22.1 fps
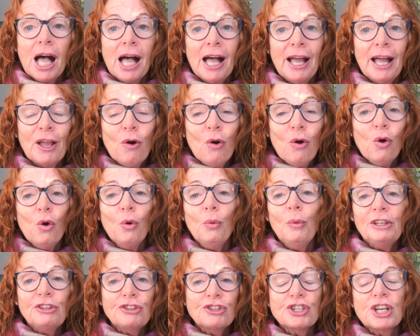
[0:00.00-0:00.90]
I
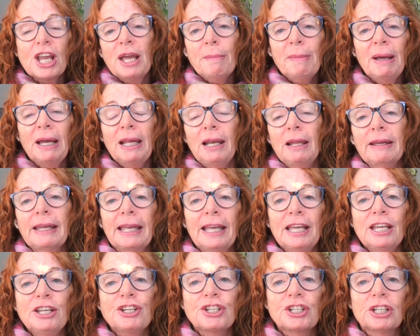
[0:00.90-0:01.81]
always share my
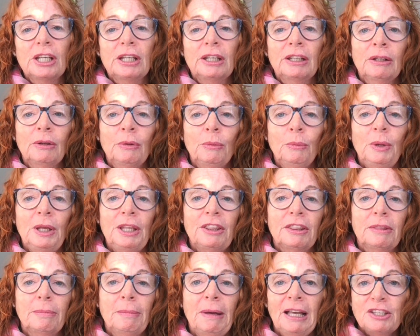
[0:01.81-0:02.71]
location with
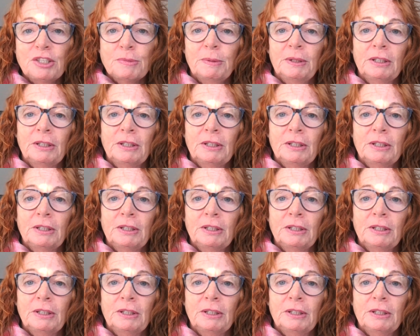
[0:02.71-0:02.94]
my husband.